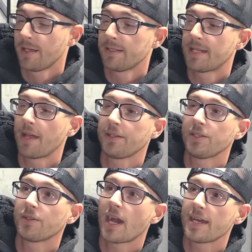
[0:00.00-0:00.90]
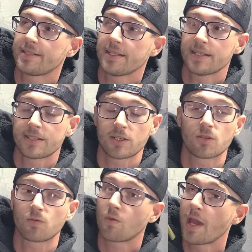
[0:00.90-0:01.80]
telling you guys, this is a
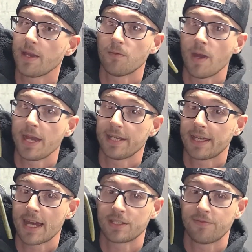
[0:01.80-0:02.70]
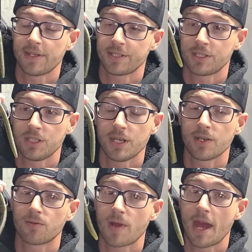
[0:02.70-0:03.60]
great way to catch fish
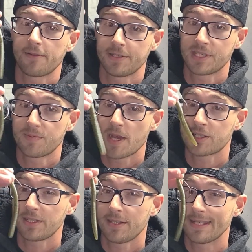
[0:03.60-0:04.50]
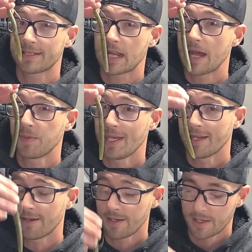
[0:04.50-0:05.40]
year round, and especially this time of
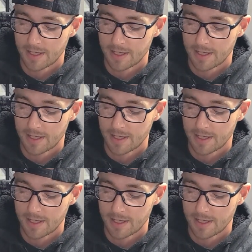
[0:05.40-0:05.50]
year.